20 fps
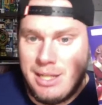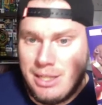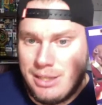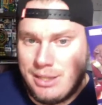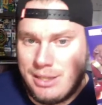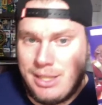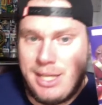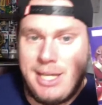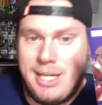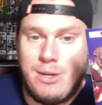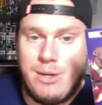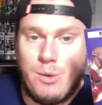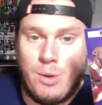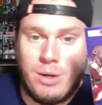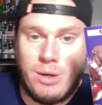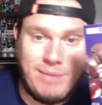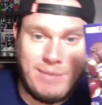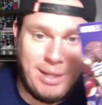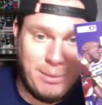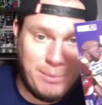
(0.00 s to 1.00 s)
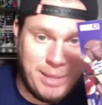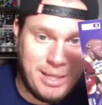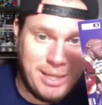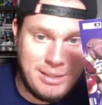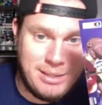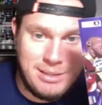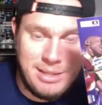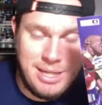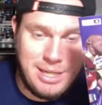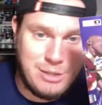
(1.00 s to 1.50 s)
like, or if I
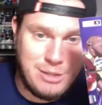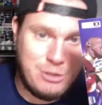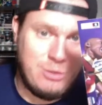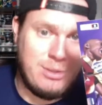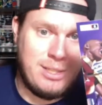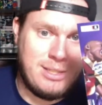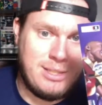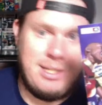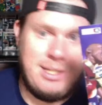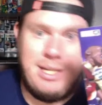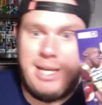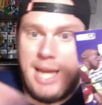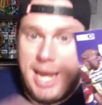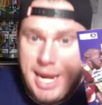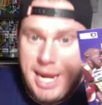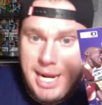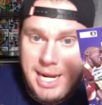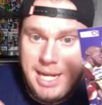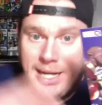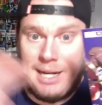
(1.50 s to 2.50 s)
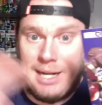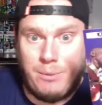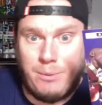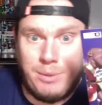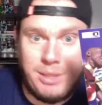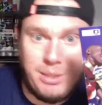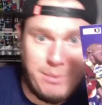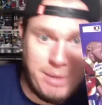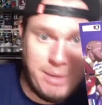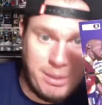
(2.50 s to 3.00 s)
read issue, let's say 8, and I
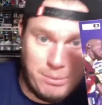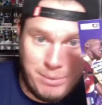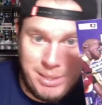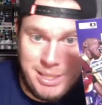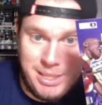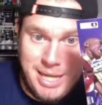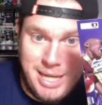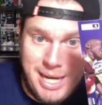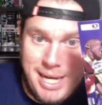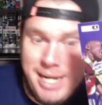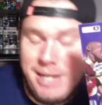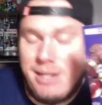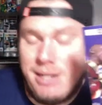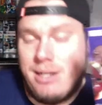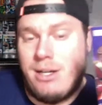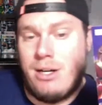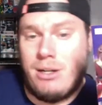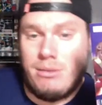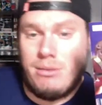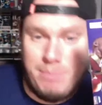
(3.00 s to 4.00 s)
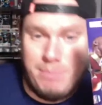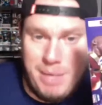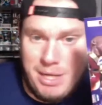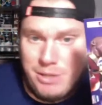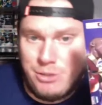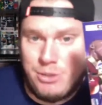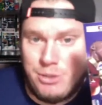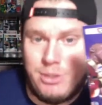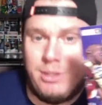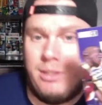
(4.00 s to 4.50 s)
really want to read 9, I'll make
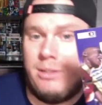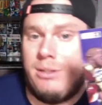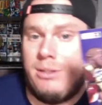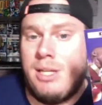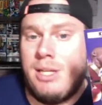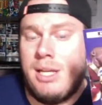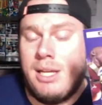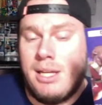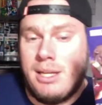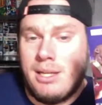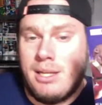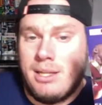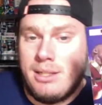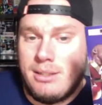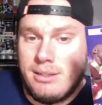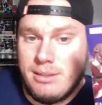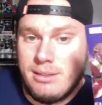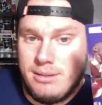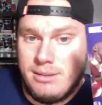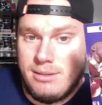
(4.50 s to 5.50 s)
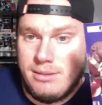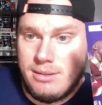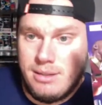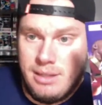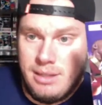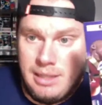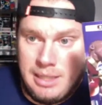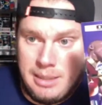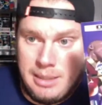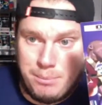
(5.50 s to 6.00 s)
sure to
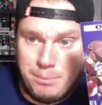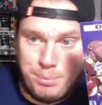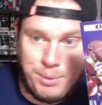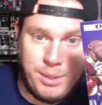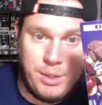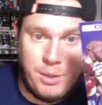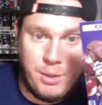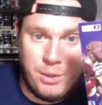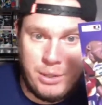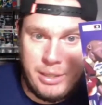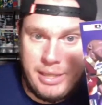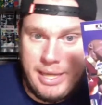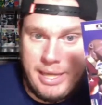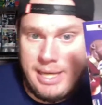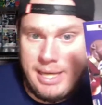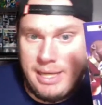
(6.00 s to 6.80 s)
pre-order that